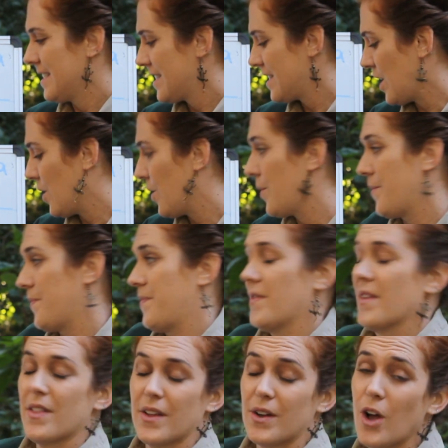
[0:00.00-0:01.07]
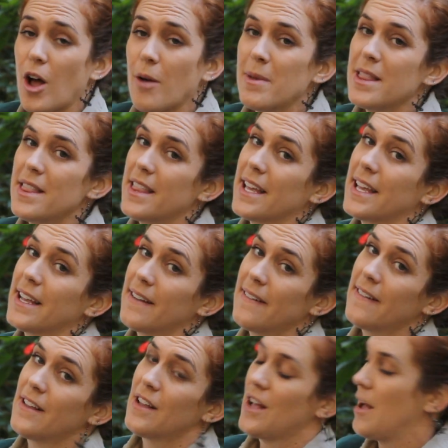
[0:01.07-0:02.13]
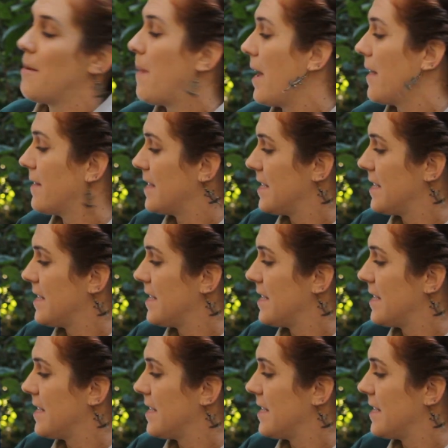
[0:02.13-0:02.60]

So the common thing about